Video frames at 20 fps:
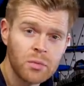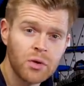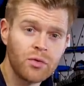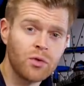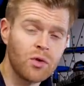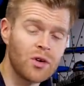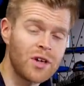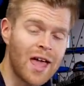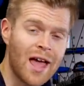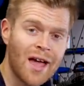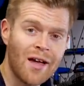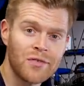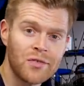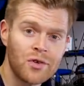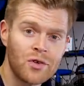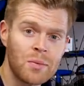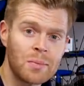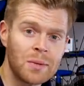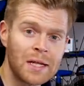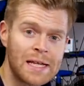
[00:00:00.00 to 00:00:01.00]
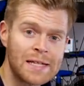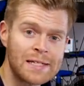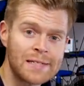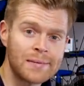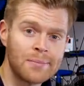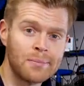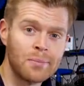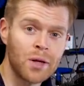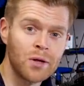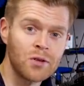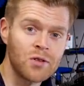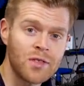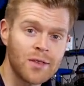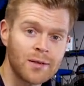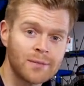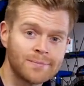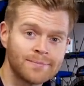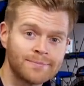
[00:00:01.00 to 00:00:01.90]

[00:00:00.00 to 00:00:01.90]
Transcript: before you have to replace them both.